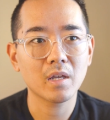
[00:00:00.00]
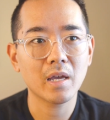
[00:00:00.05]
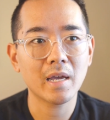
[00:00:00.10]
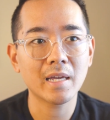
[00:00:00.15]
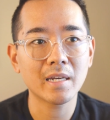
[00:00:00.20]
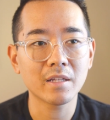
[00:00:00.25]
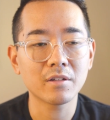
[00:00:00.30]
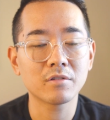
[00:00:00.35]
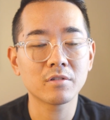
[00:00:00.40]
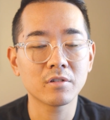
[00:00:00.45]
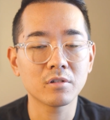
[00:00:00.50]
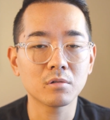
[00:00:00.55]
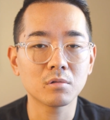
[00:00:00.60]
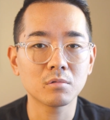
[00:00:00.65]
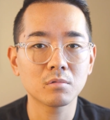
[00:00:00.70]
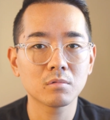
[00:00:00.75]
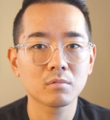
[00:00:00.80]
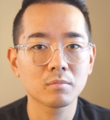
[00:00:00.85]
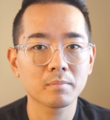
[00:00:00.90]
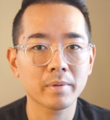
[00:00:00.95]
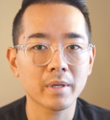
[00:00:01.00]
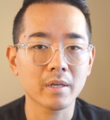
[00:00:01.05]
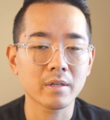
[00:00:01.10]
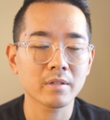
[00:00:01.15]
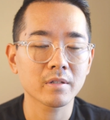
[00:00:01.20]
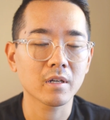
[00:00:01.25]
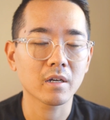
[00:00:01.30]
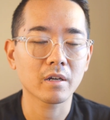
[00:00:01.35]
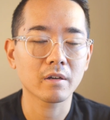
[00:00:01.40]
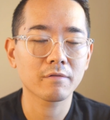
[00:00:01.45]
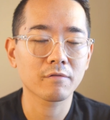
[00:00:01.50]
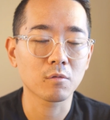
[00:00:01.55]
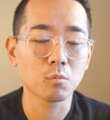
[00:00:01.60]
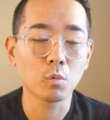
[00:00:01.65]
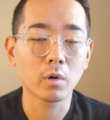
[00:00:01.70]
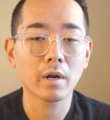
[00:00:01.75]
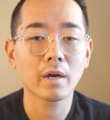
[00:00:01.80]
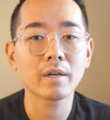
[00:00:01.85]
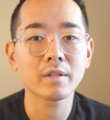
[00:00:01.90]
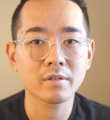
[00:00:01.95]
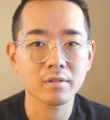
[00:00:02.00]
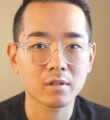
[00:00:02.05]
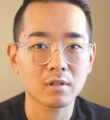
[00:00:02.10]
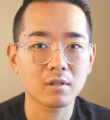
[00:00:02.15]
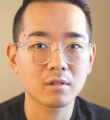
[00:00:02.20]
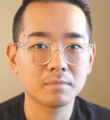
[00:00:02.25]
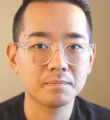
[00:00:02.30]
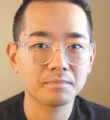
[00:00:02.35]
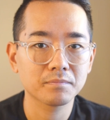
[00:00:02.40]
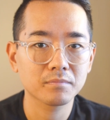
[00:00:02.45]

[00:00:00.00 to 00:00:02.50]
82 PSI from what I saw.